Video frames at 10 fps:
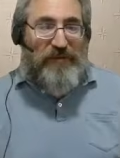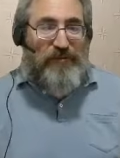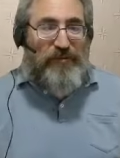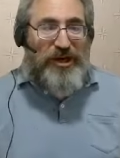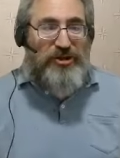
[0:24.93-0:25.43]

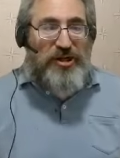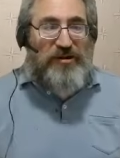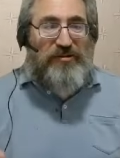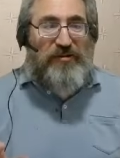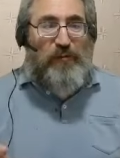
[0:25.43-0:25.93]
friction
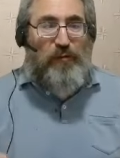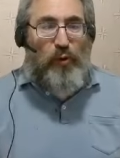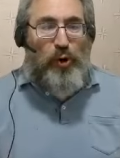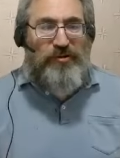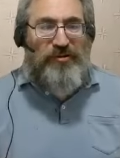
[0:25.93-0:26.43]
is the
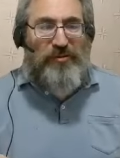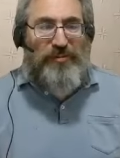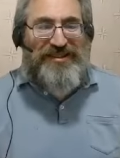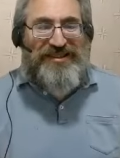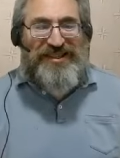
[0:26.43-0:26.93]
force that
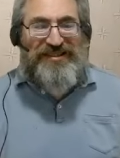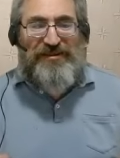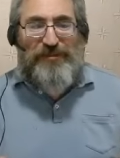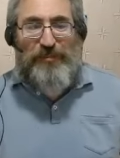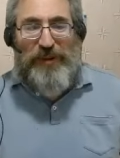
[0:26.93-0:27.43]

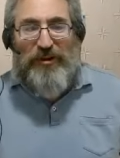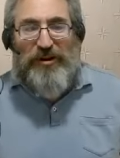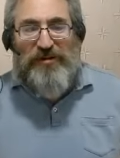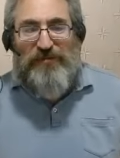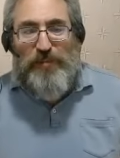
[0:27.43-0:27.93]
resists
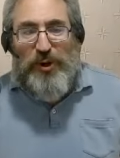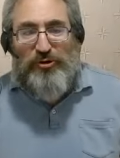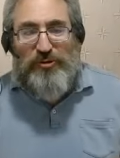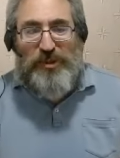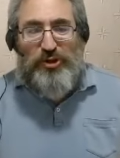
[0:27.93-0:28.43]
relative
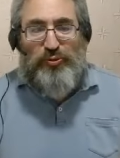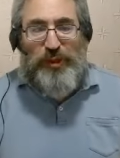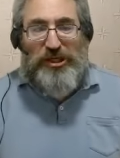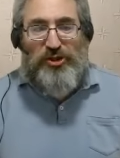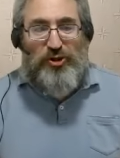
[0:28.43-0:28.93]
motion
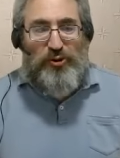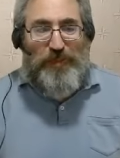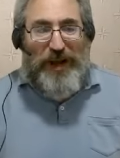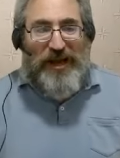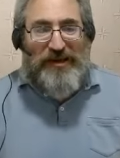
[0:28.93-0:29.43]
between two
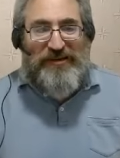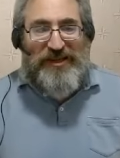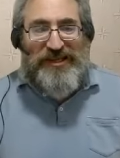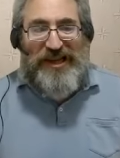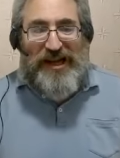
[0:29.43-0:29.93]
bodies
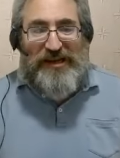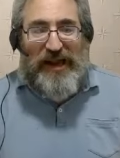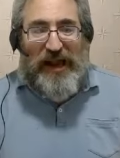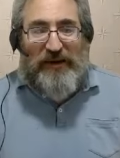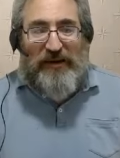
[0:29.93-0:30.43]
in
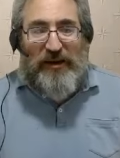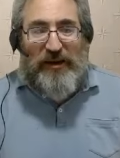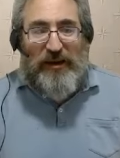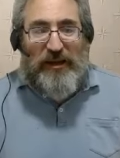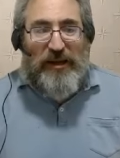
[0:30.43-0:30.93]
contact.
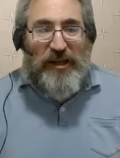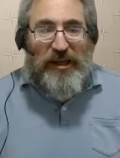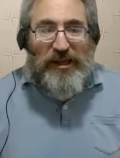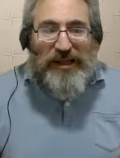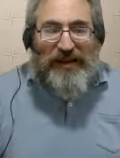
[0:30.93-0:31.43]

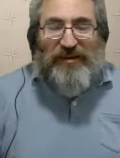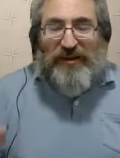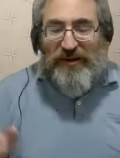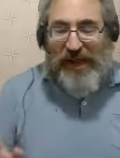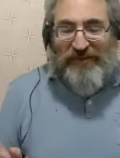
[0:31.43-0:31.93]
That's the
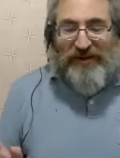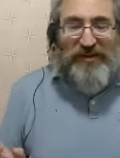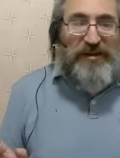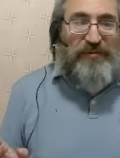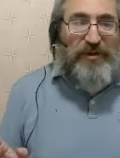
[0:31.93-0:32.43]

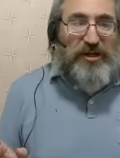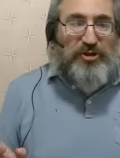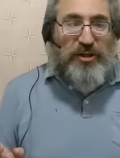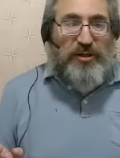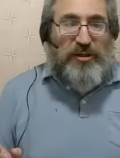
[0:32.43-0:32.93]
classic definition.